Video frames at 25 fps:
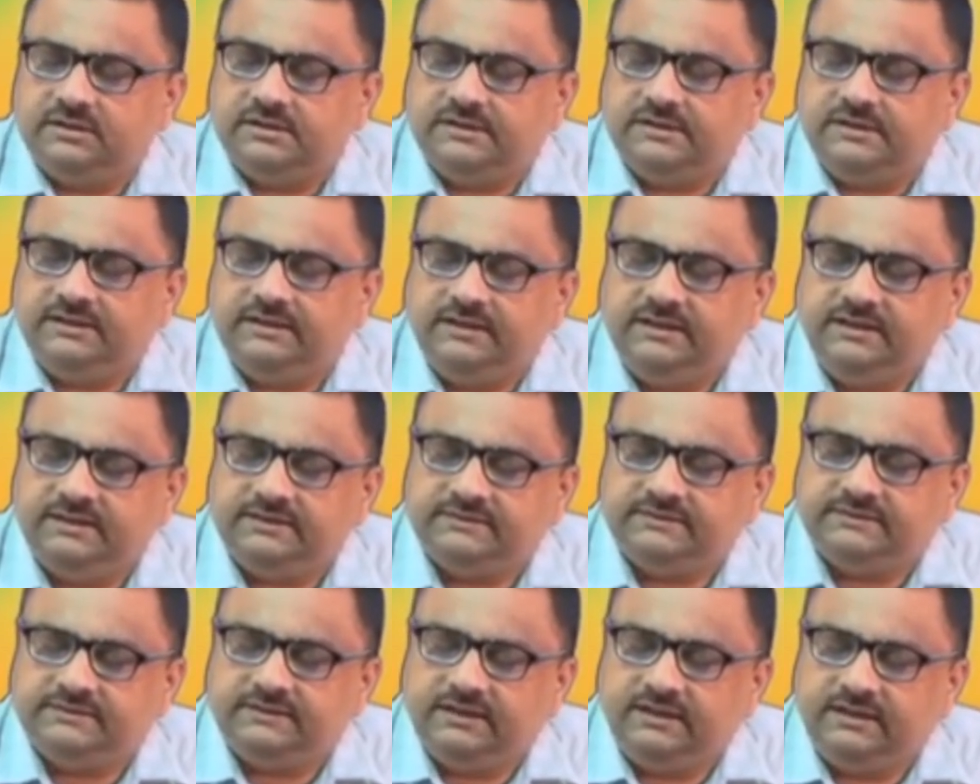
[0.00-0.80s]

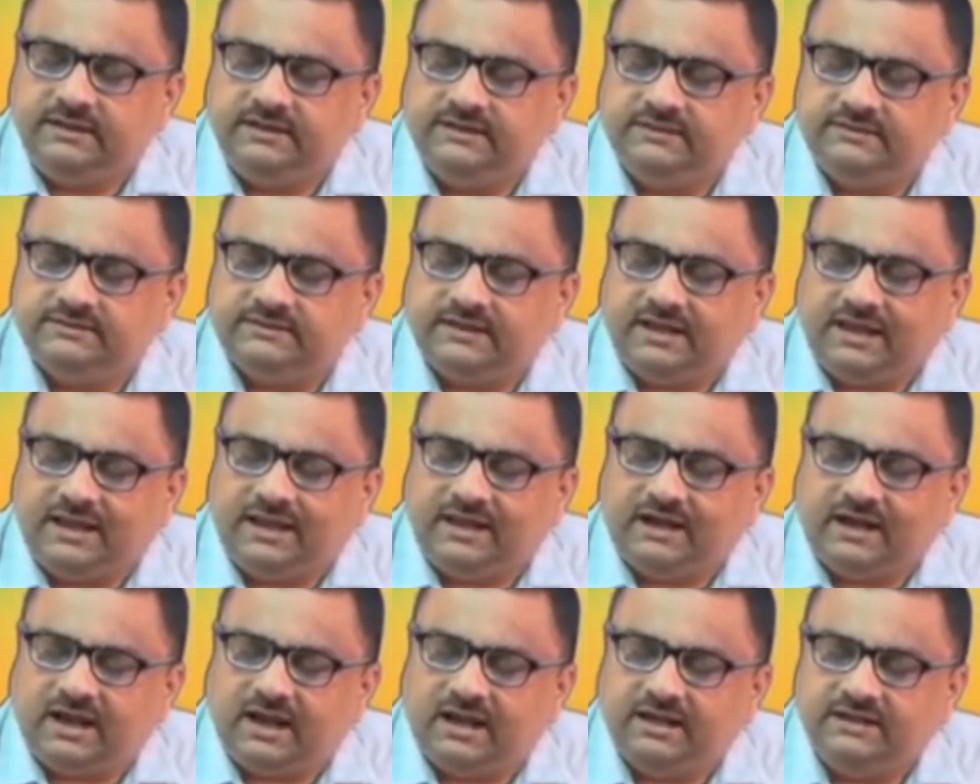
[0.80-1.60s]
this is
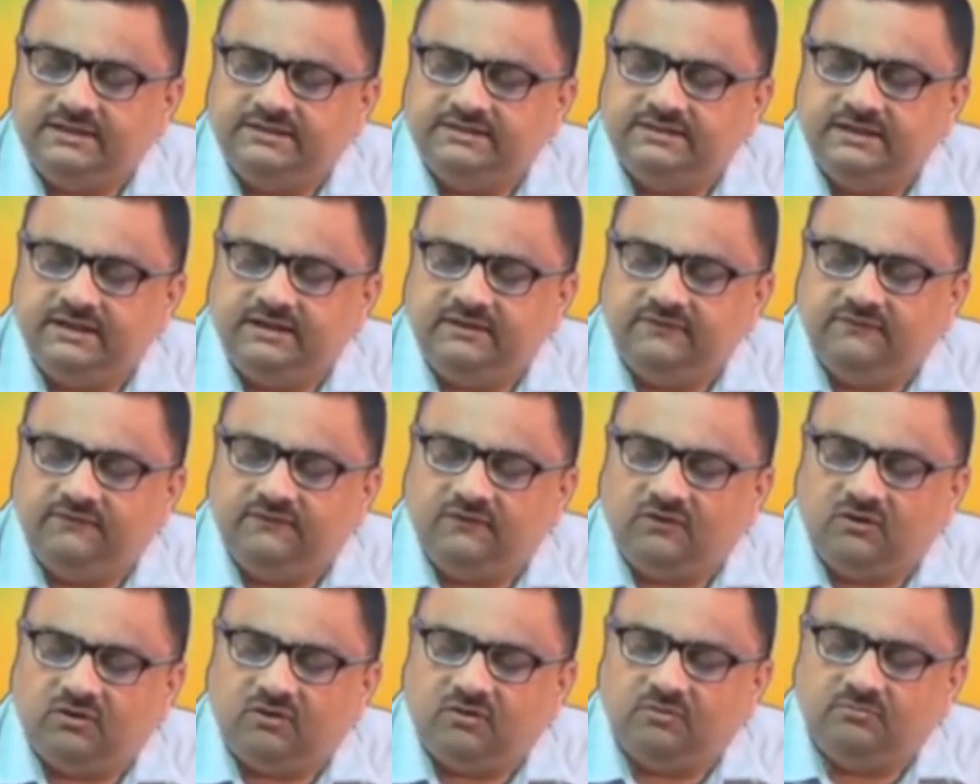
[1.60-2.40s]
arising
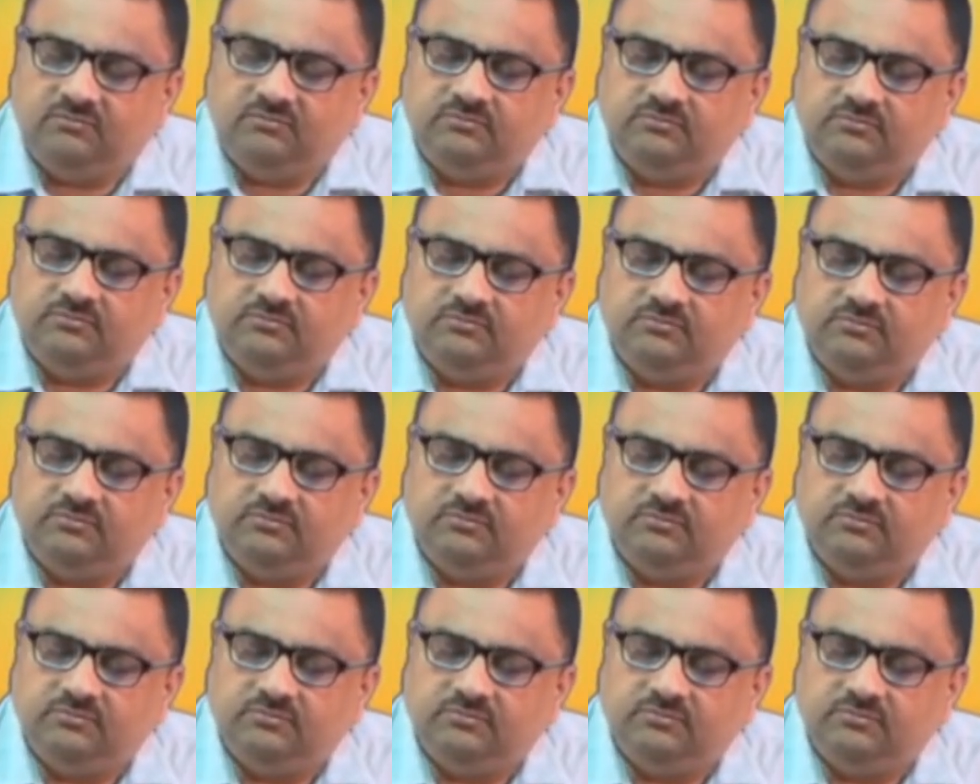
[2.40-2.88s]
from